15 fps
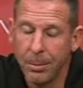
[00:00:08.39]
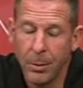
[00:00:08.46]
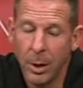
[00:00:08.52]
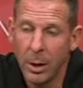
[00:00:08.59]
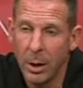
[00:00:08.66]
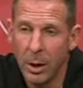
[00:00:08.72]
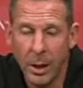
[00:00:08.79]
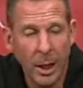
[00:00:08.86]

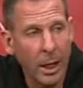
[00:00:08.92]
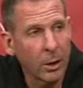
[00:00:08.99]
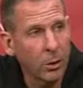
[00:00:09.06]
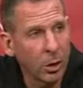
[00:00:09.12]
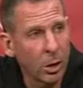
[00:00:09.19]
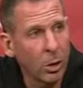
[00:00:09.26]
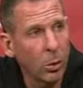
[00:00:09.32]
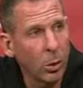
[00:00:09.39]
and they
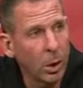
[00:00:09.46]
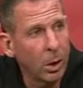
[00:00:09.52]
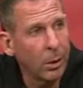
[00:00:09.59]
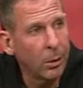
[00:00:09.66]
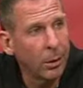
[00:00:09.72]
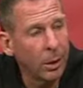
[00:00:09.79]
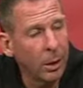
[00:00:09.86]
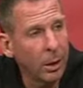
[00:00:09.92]
execute well
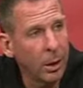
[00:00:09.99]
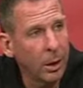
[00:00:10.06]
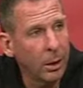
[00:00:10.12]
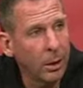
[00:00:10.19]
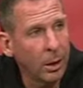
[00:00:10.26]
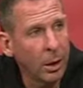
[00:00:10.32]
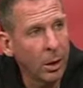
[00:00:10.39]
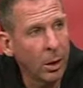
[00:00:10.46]
uh,
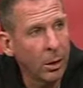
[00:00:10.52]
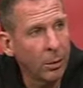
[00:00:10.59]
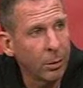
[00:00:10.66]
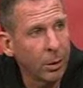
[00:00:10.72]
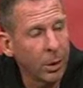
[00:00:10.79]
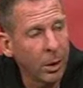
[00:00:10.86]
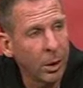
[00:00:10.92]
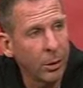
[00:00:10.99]
in, in all
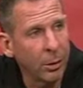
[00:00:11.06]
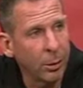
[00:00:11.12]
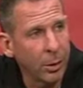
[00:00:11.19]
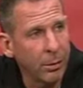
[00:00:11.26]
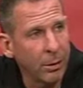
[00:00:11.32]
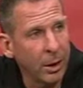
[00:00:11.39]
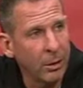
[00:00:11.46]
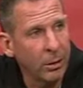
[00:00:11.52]
in all
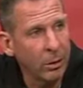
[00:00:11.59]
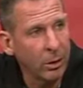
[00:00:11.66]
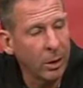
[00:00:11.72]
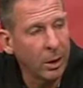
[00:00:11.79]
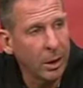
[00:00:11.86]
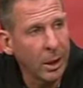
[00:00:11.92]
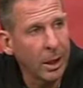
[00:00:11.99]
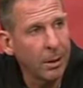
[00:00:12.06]
three phases
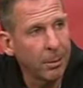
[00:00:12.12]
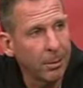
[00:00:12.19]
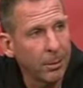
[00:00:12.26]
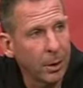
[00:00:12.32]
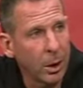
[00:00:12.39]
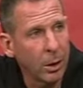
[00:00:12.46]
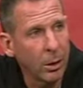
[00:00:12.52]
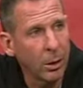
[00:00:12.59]
of the game.
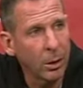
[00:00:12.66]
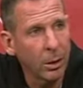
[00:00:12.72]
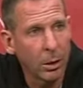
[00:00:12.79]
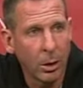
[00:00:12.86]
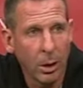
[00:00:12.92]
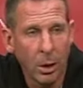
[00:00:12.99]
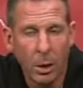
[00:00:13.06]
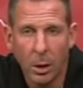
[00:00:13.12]
You know, they're
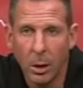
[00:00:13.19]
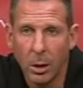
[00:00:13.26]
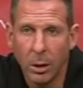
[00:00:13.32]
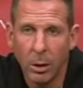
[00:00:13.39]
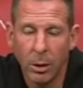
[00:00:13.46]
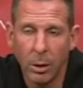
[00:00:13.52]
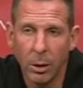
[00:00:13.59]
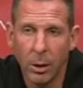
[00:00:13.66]

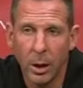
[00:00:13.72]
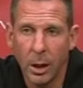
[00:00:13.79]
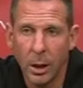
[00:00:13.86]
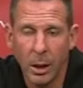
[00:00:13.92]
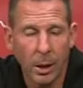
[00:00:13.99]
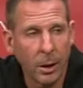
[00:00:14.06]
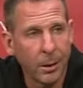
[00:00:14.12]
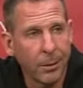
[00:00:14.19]

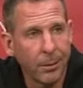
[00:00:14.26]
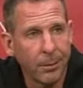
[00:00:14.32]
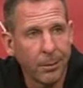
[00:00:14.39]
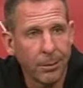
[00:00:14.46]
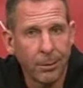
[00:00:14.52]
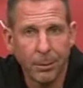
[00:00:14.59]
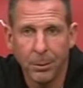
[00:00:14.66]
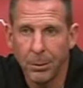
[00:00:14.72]
very uh,
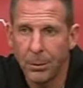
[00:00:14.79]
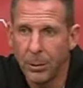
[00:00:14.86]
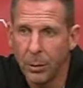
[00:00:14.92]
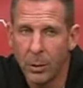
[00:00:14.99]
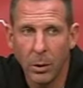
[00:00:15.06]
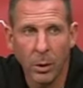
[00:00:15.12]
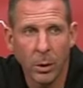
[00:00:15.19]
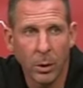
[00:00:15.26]

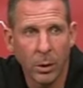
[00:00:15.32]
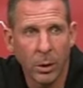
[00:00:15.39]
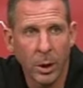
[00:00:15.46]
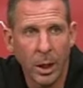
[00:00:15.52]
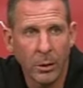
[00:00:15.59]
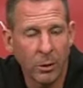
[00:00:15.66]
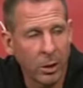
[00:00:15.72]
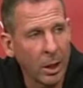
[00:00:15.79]
they're an
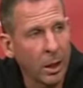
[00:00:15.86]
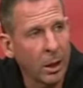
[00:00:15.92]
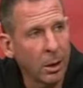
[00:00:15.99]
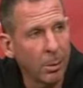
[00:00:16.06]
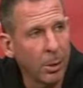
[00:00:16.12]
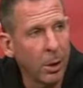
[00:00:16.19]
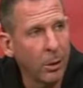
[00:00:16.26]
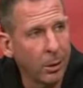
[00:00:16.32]
outstanding
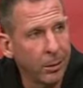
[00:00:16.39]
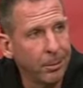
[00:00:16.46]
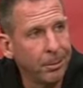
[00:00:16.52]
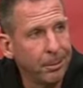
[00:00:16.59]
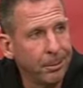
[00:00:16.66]
opponent.